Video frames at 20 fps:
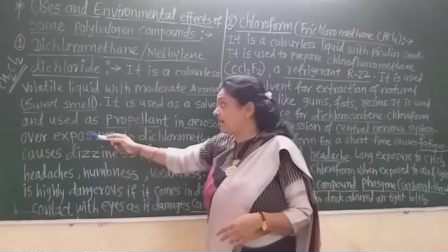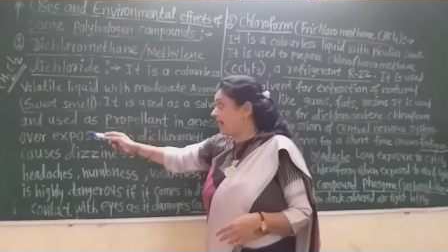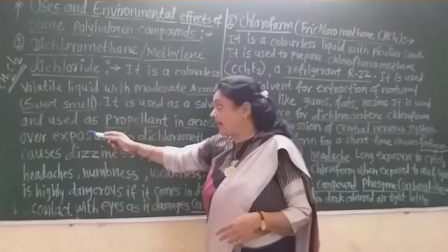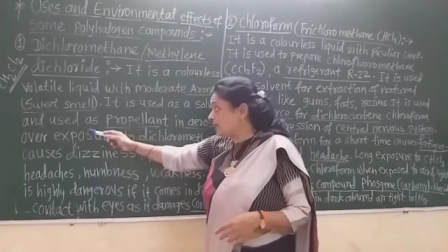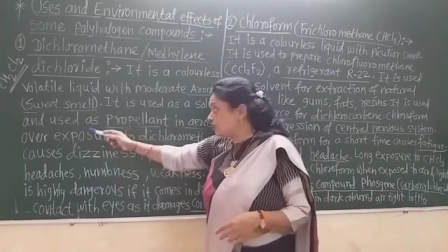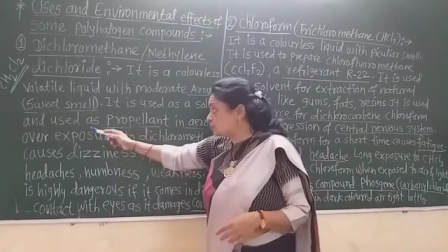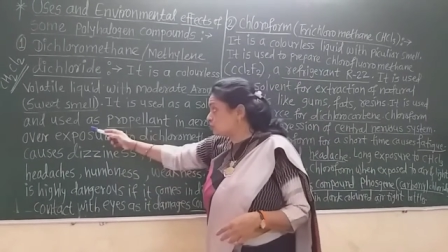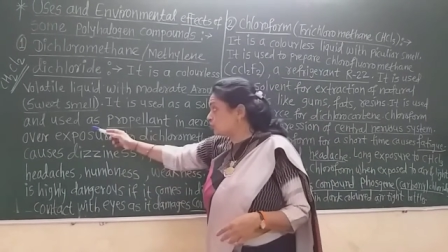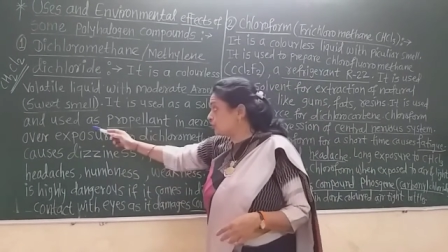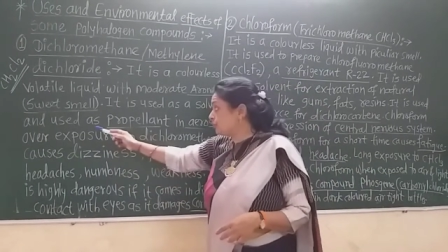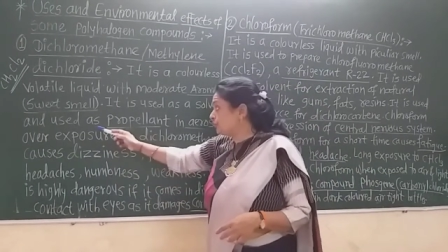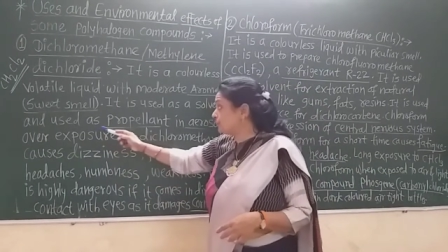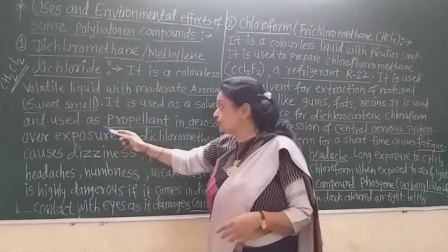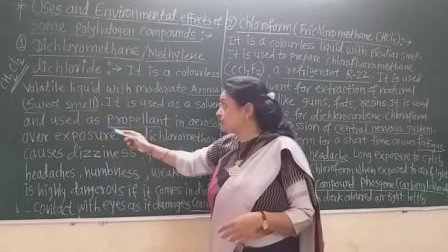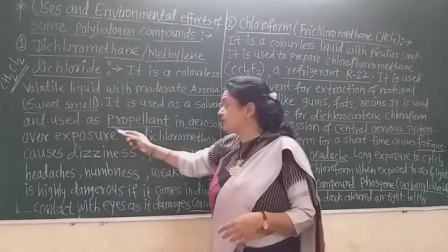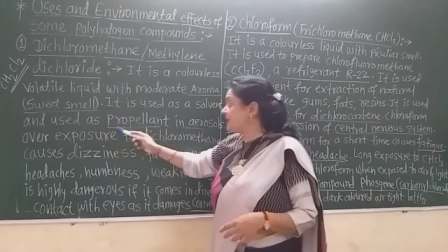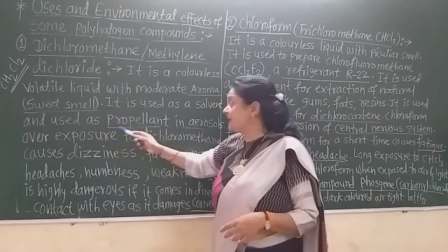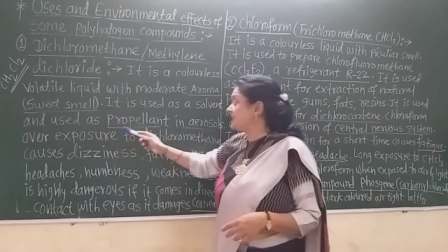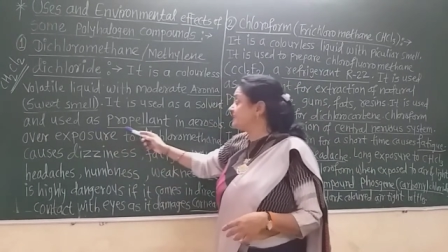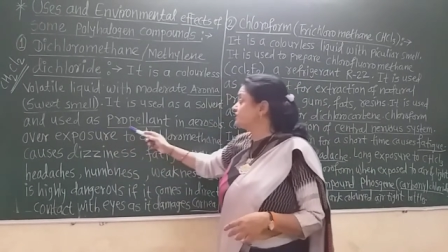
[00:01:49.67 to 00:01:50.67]
also
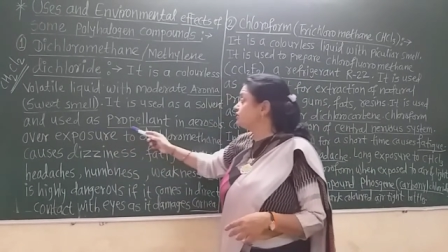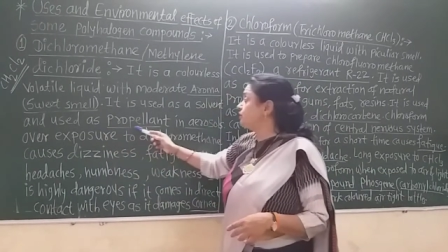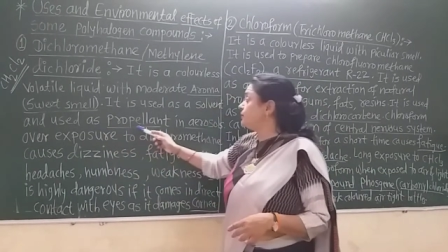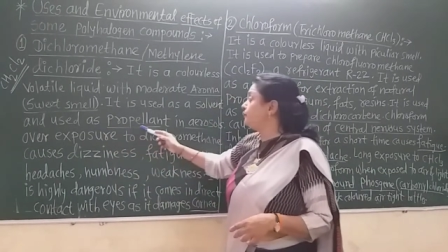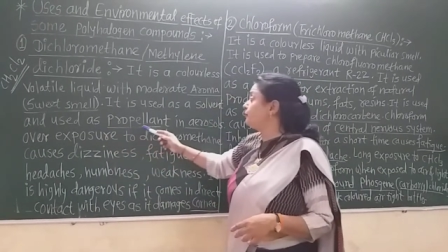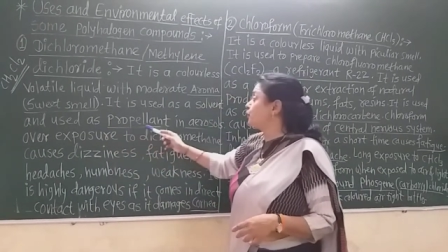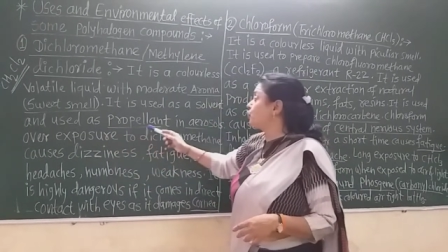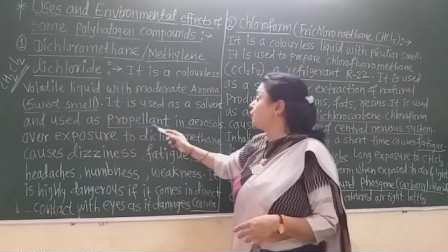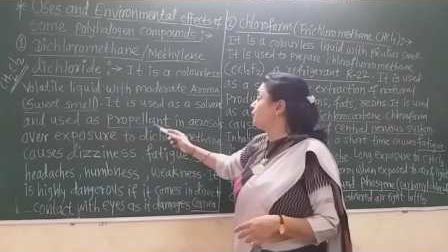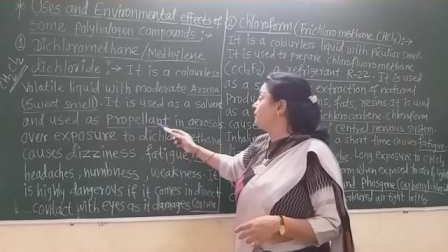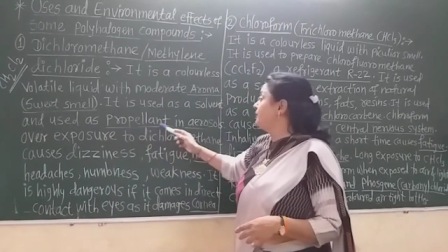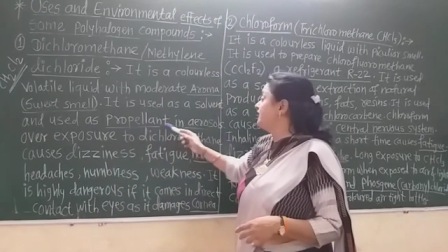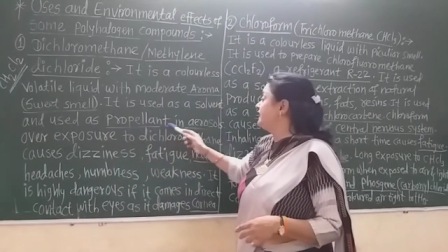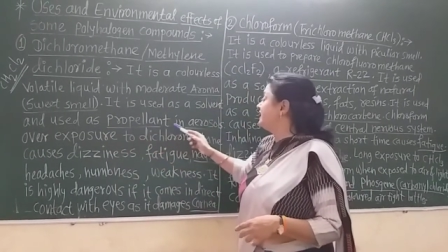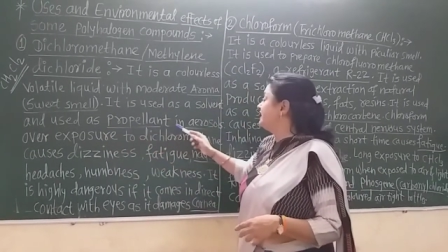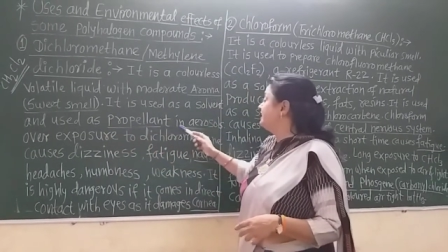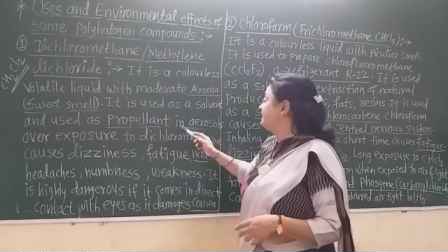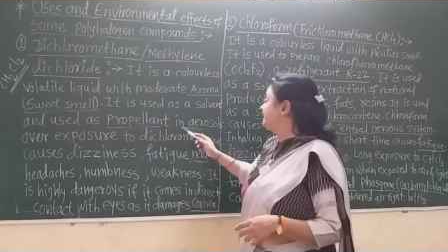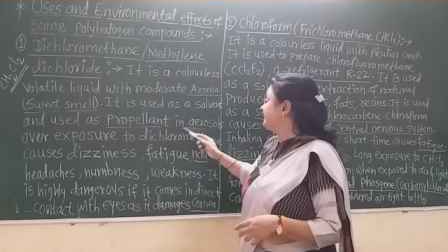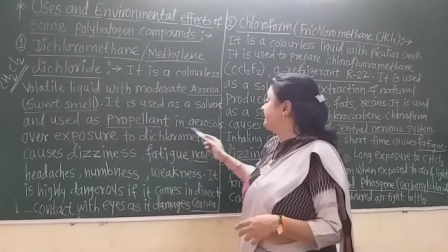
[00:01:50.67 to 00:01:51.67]
used as the
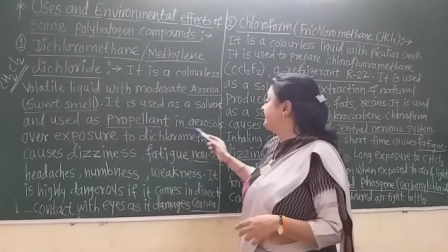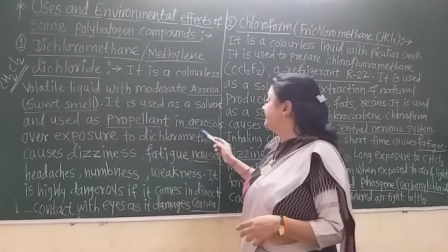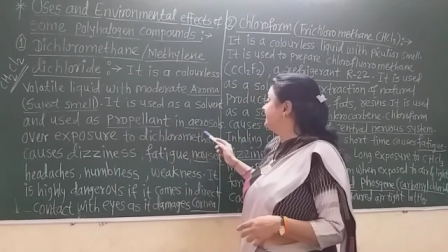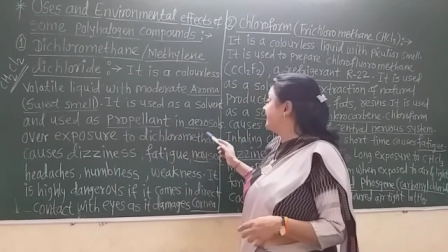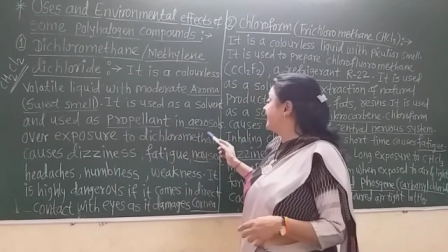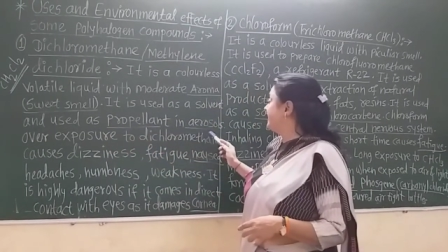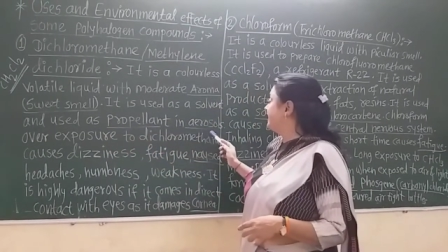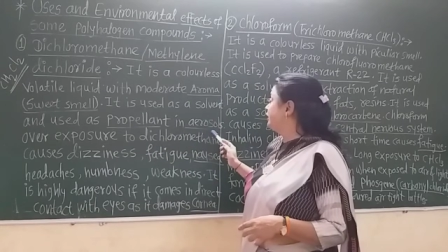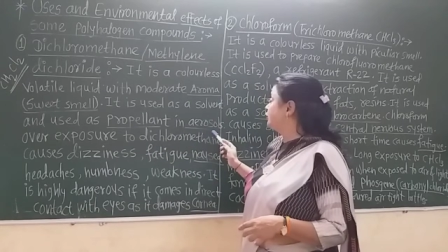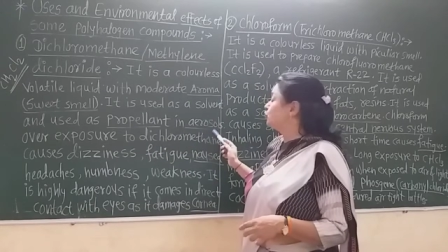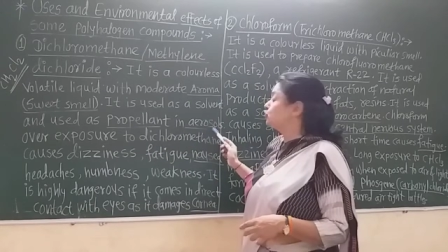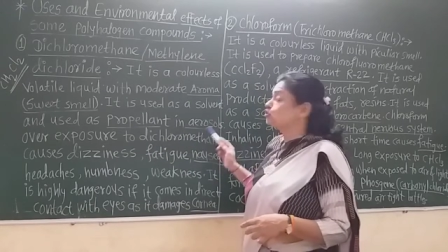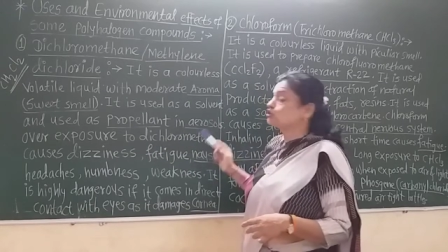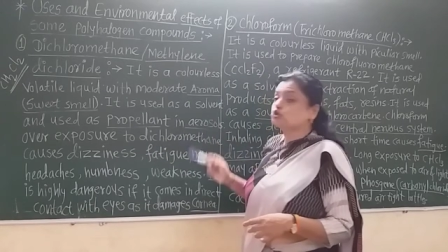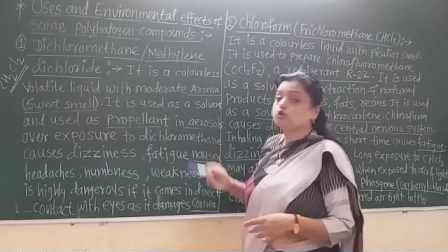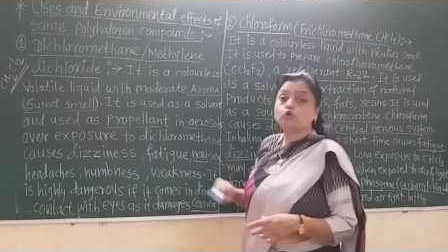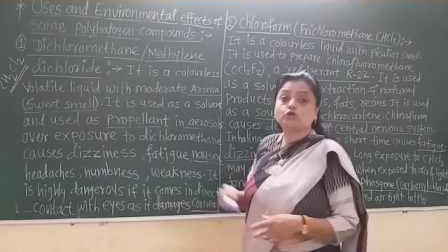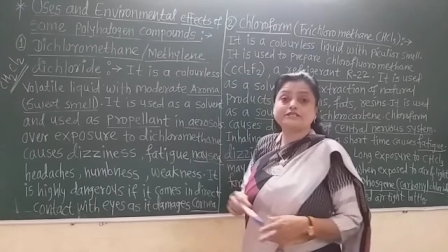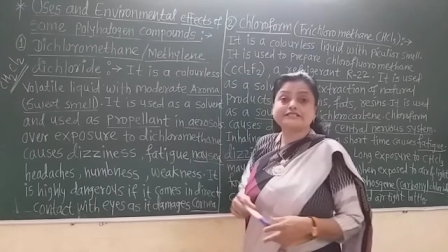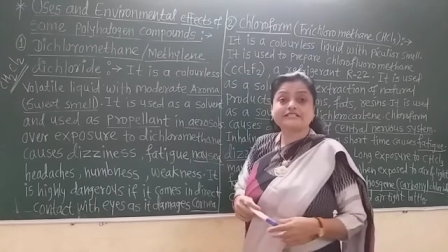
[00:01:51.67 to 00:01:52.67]
propellant in
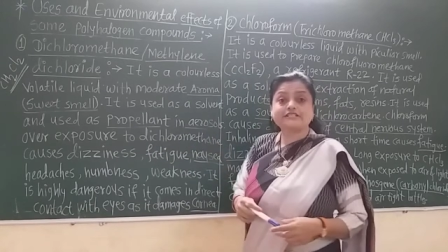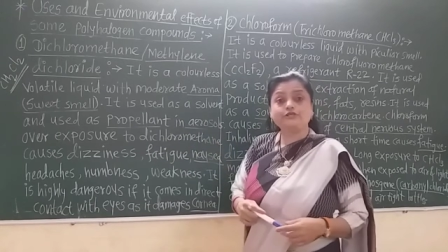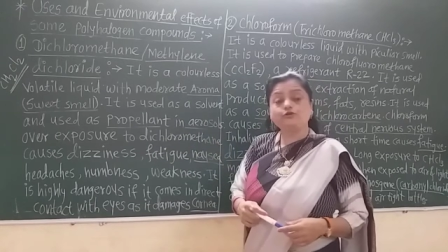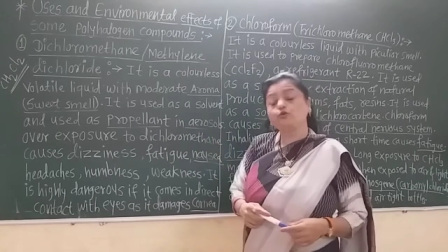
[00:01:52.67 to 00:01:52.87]
aerosols.